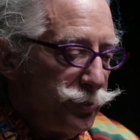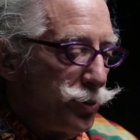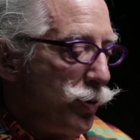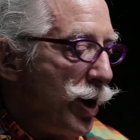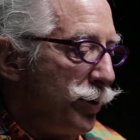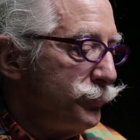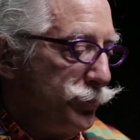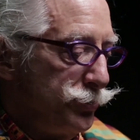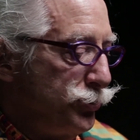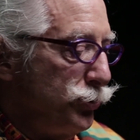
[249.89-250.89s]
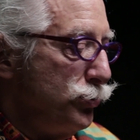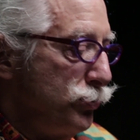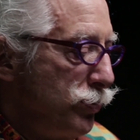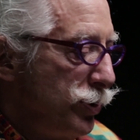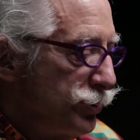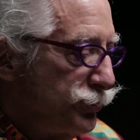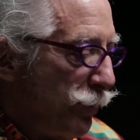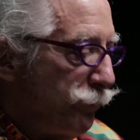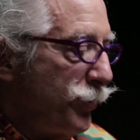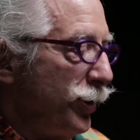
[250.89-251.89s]
know how to do
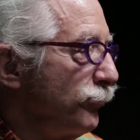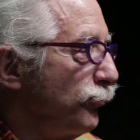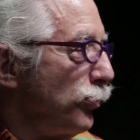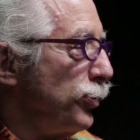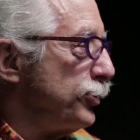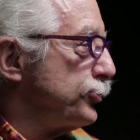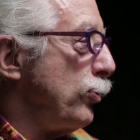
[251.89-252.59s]
something for this